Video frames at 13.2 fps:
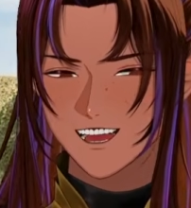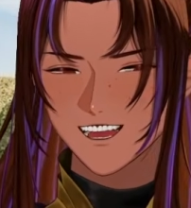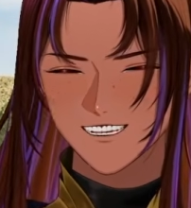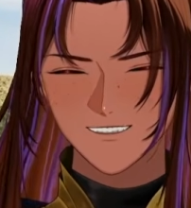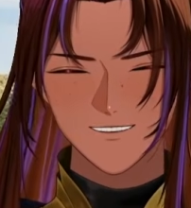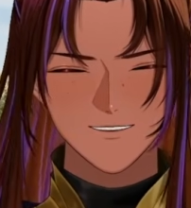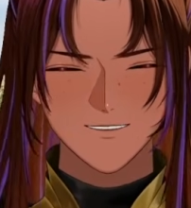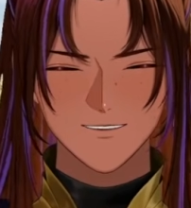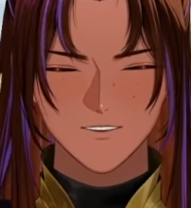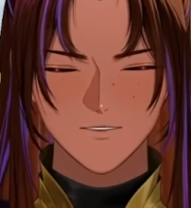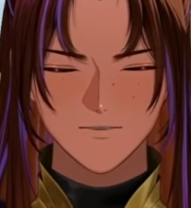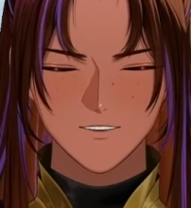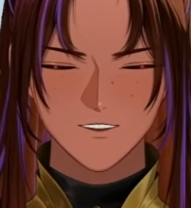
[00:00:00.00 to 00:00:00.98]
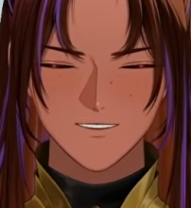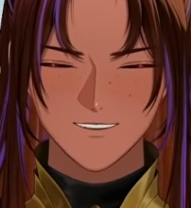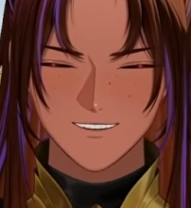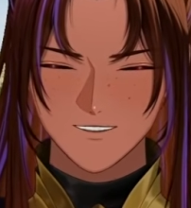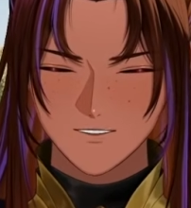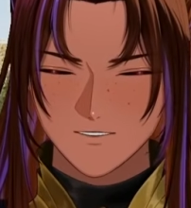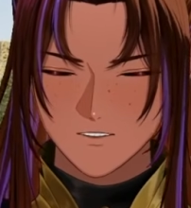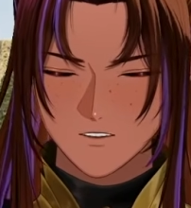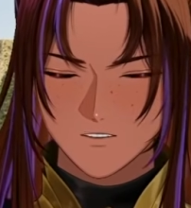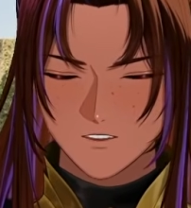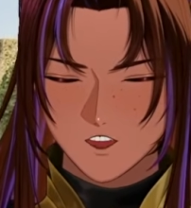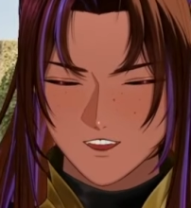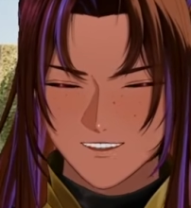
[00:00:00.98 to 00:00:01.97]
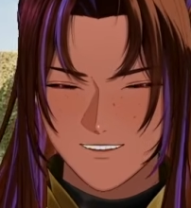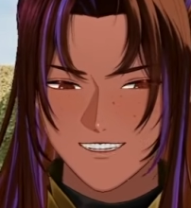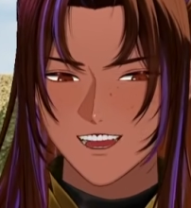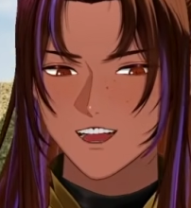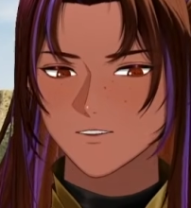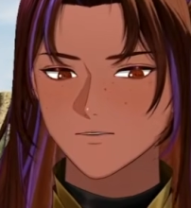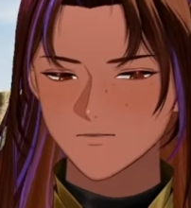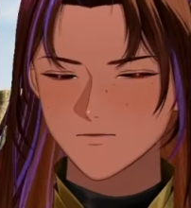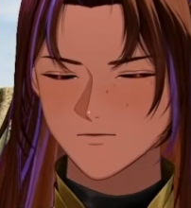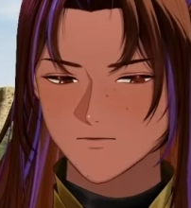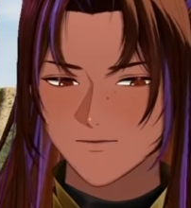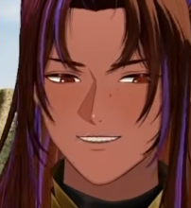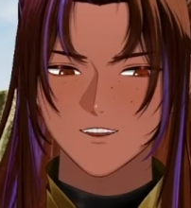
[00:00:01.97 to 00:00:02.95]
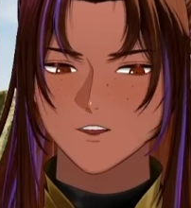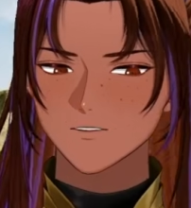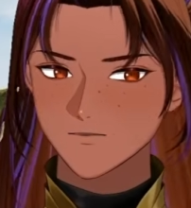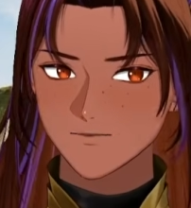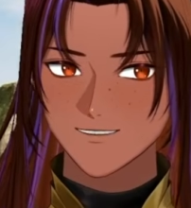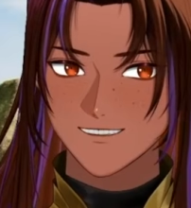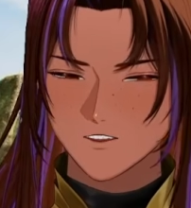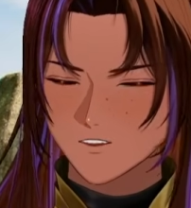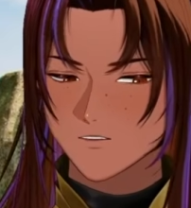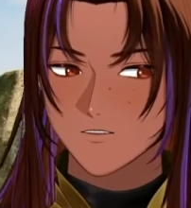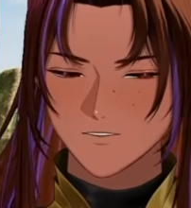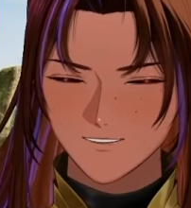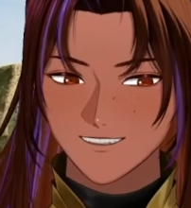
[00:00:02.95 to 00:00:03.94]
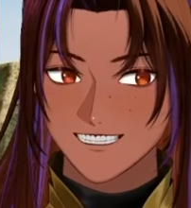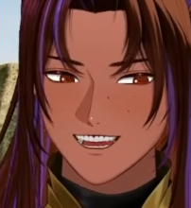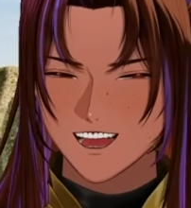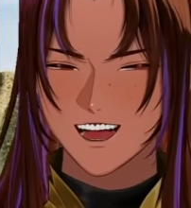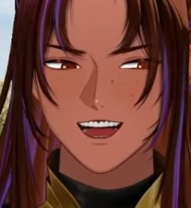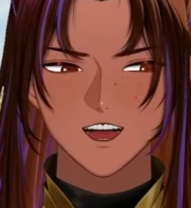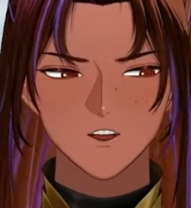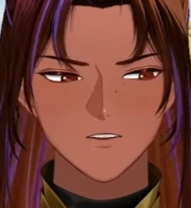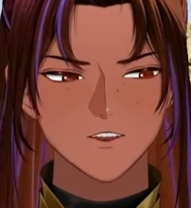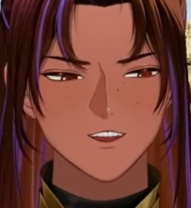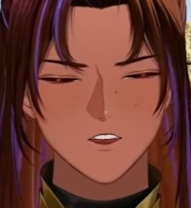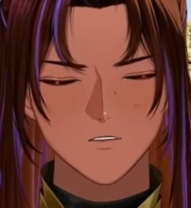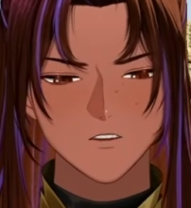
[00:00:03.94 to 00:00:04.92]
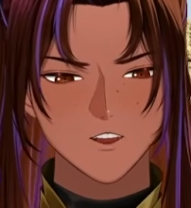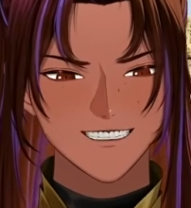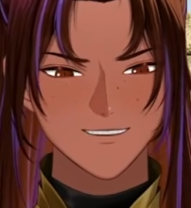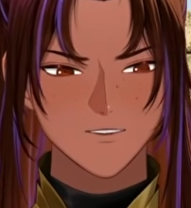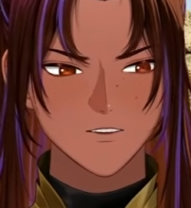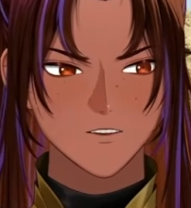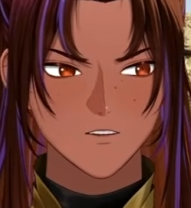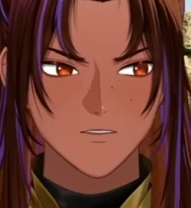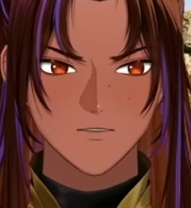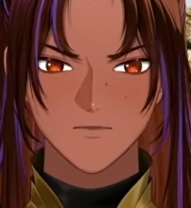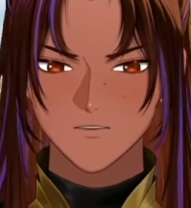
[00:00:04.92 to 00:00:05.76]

This is a spell that is so unbeatably good at rank 1 and 2.